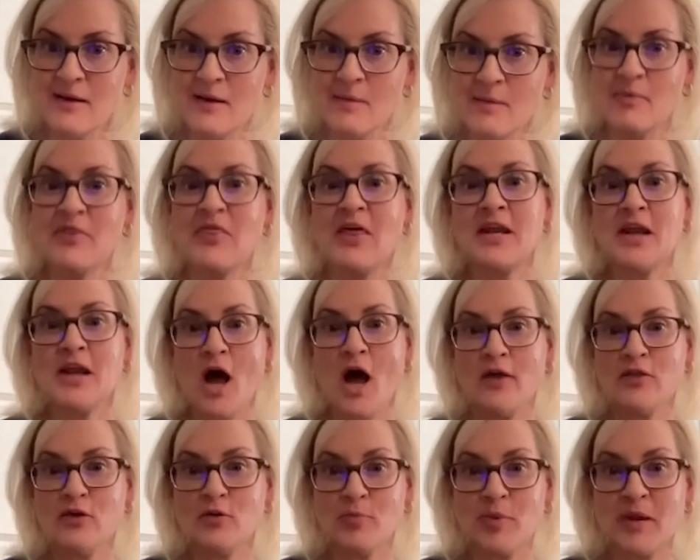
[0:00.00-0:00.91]
But then
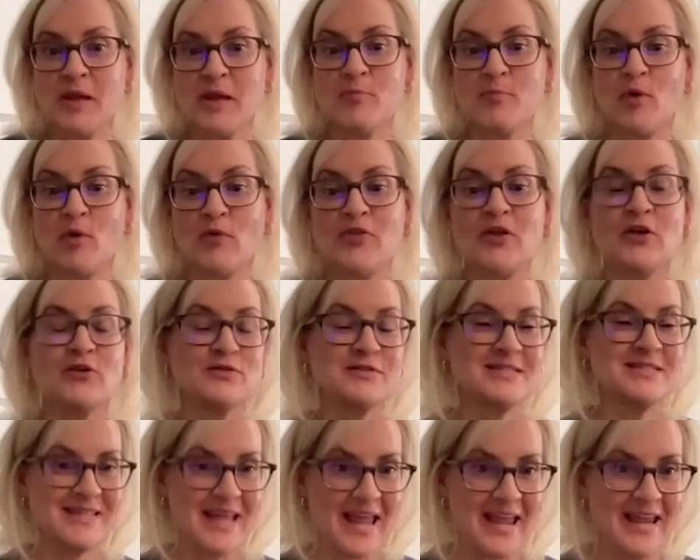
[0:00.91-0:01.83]
other people, their
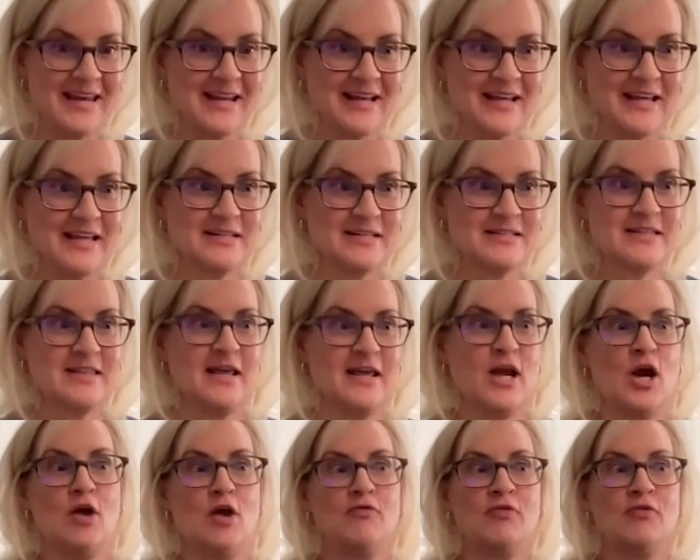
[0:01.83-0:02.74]
data is
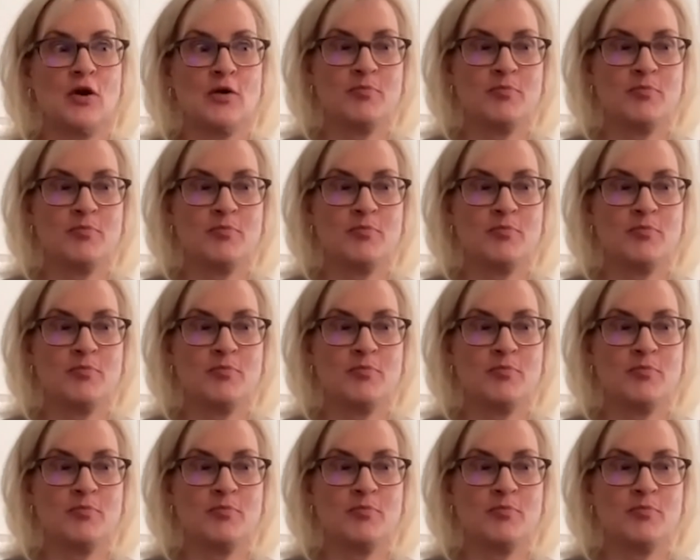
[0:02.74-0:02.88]
there.